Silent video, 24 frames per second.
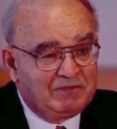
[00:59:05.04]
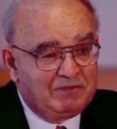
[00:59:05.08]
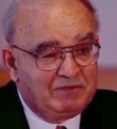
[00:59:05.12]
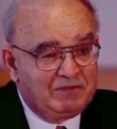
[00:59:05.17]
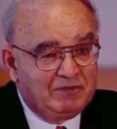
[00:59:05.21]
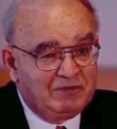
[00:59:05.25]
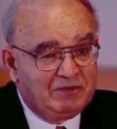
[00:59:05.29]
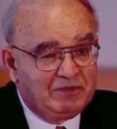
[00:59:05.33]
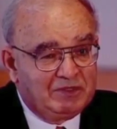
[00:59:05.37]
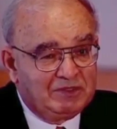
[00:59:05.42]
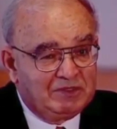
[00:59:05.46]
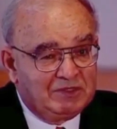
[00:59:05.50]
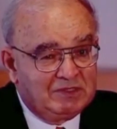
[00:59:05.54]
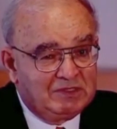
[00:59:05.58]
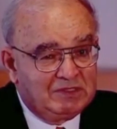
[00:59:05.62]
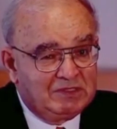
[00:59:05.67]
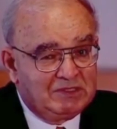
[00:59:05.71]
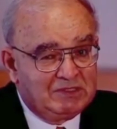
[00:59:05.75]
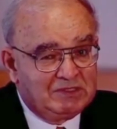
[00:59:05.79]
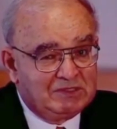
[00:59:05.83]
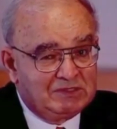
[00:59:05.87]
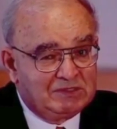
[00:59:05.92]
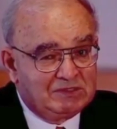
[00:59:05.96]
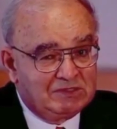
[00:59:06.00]
fluid
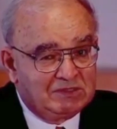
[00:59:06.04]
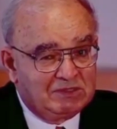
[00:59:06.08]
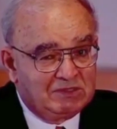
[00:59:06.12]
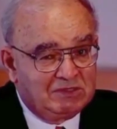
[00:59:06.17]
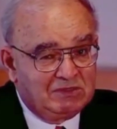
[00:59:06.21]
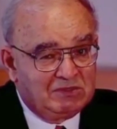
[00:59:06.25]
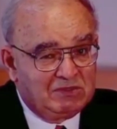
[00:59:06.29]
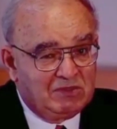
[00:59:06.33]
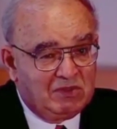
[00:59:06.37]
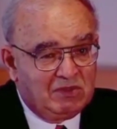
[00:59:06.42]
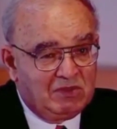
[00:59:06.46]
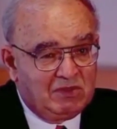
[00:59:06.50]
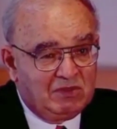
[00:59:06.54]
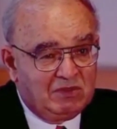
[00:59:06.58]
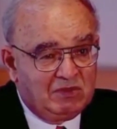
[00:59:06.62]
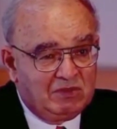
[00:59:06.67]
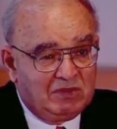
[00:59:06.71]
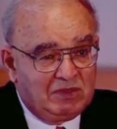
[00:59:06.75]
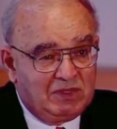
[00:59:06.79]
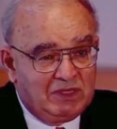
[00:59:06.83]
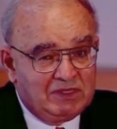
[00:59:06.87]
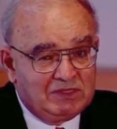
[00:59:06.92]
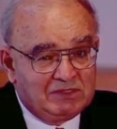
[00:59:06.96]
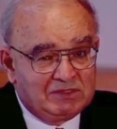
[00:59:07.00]
is no
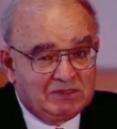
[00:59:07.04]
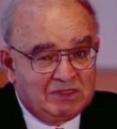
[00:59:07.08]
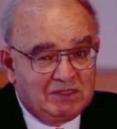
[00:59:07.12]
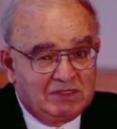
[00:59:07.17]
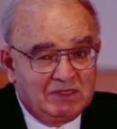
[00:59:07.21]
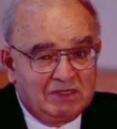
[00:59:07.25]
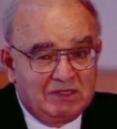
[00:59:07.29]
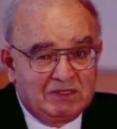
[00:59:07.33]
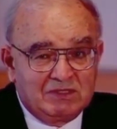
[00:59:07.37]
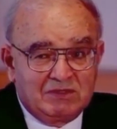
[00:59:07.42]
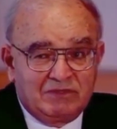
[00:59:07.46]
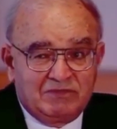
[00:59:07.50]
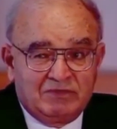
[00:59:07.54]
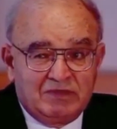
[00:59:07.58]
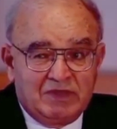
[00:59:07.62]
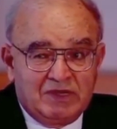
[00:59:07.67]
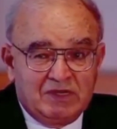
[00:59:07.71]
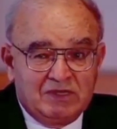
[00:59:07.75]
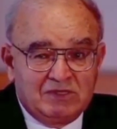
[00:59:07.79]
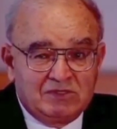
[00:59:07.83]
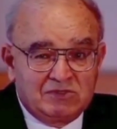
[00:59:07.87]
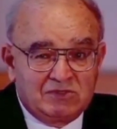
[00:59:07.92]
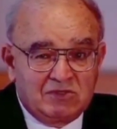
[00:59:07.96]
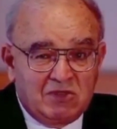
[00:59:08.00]
less than a
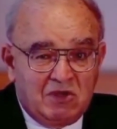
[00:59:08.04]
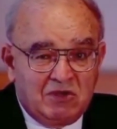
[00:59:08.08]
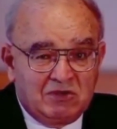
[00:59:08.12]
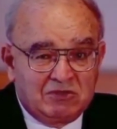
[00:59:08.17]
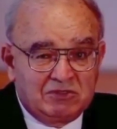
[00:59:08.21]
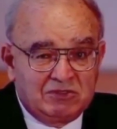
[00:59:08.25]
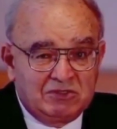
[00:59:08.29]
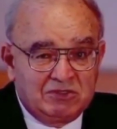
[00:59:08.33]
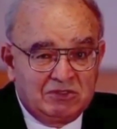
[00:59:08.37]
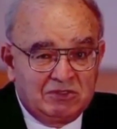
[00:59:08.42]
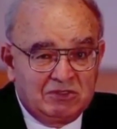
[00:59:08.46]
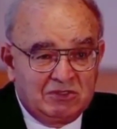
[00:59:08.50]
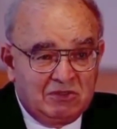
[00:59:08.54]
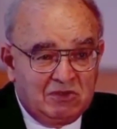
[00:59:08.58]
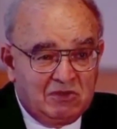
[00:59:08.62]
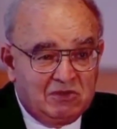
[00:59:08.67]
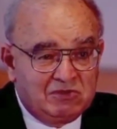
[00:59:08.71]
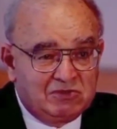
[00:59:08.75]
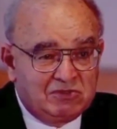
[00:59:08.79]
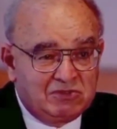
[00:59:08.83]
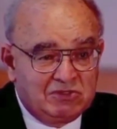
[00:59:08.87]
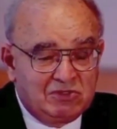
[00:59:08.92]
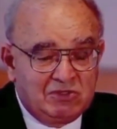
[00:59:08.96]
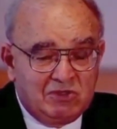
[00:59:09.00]
very salty
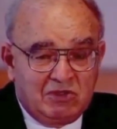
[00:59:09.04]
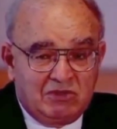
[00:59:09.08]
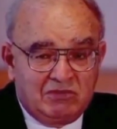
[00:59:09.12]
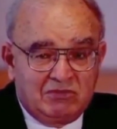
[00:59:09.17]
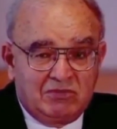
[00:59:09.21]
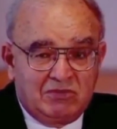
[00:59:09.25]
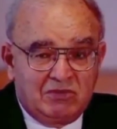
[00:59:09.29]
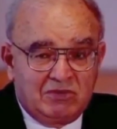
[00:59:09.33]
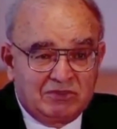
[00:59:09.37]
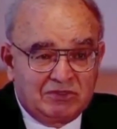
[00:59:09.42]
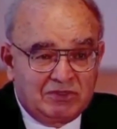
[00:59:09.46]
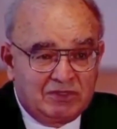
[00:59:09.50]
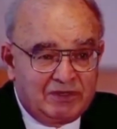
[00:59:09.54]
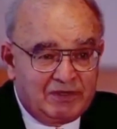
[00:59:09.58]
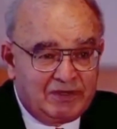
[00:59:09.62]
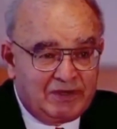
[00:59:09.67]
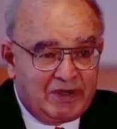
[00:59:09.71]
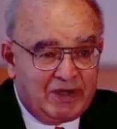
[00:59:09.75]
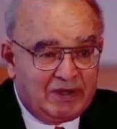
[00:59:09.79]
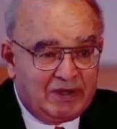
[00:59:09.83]
ocean of water